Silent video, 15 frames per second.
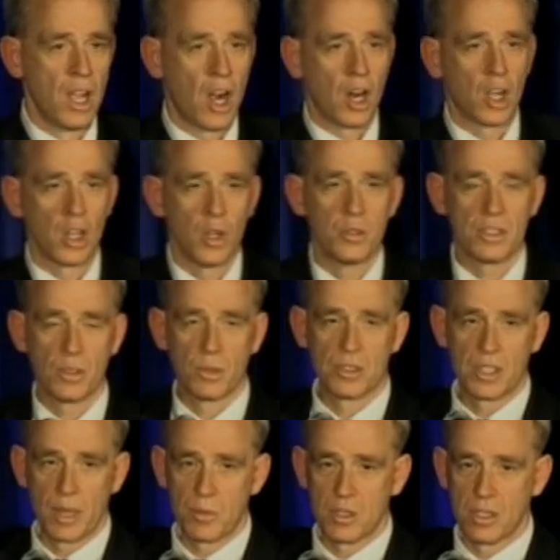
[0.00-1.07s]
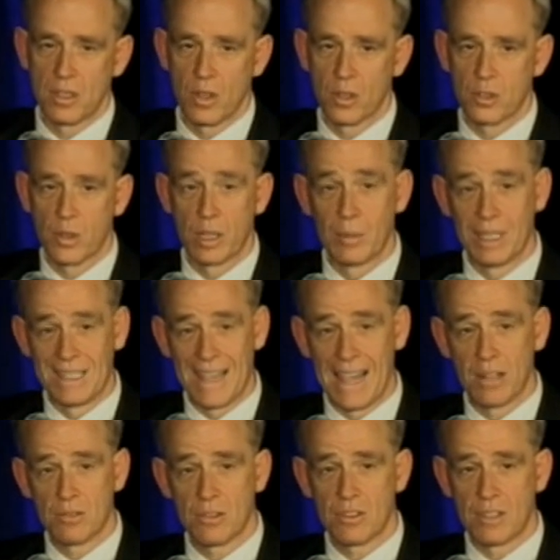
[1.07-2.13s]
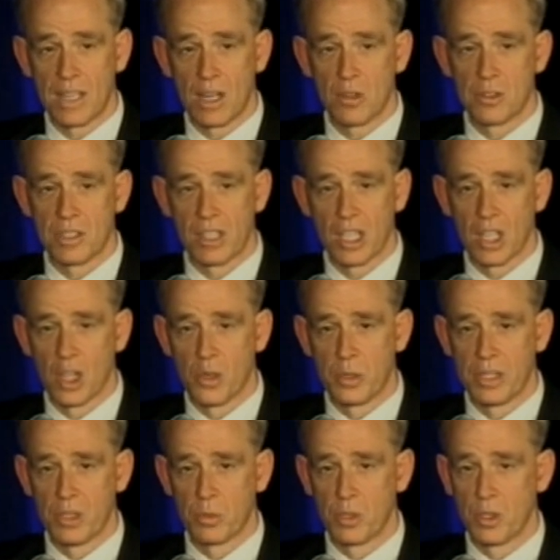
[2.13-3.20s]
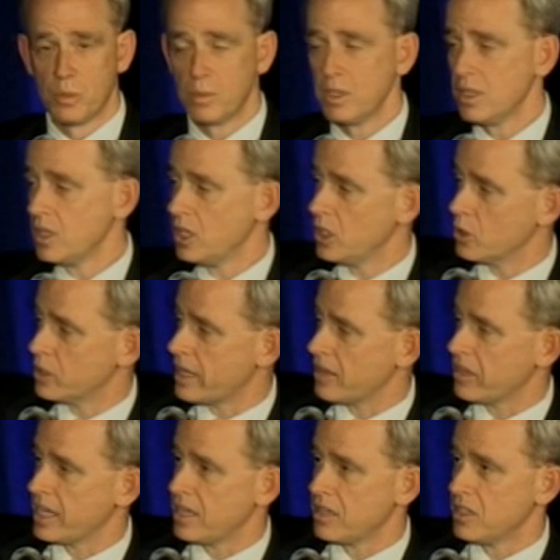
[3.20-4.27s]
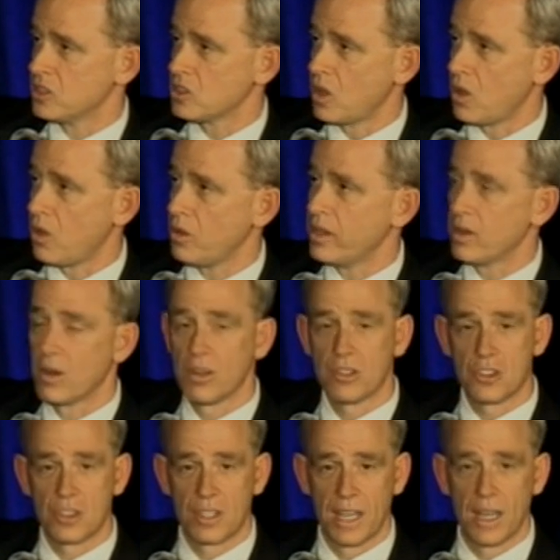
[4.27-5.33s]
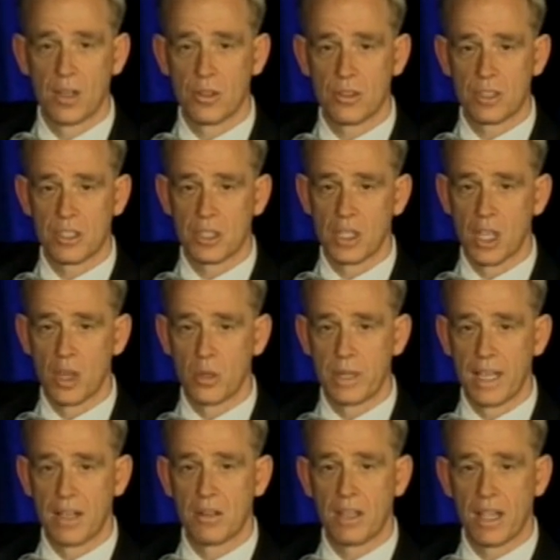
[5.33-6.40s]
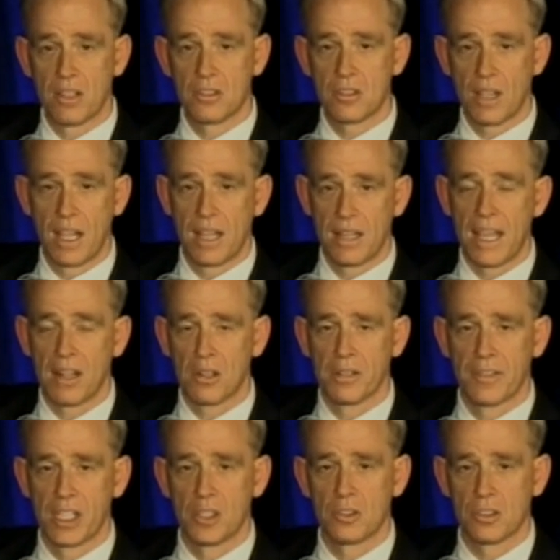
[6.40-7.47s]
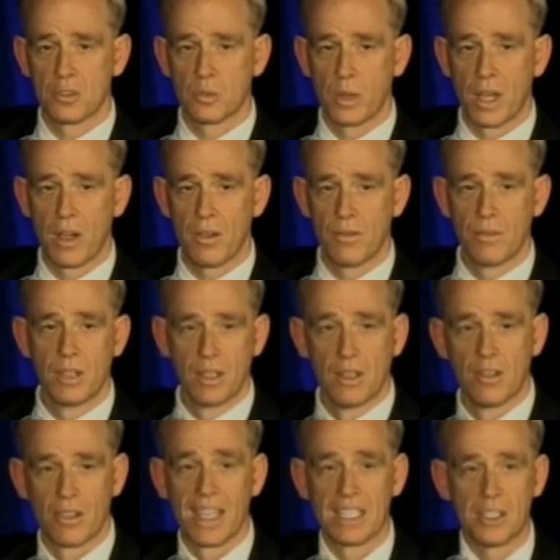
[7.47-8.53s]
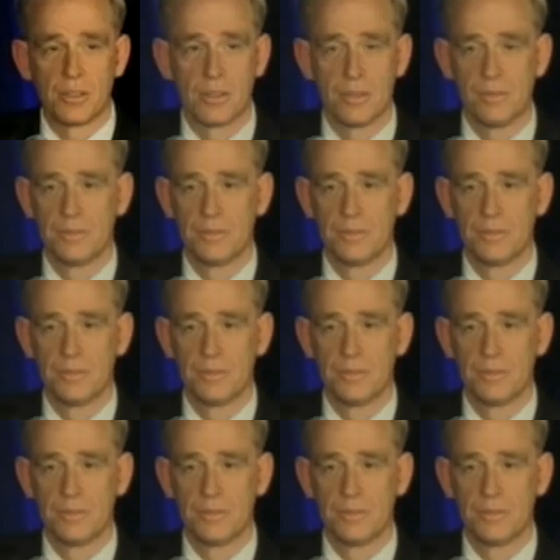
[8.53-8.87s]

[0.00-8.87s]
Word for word: Our closing reception is going to be downstairs in the Colonial Room. You go down the end of this hall, there are stairs that you can go down as, and elevators as well. Thank you.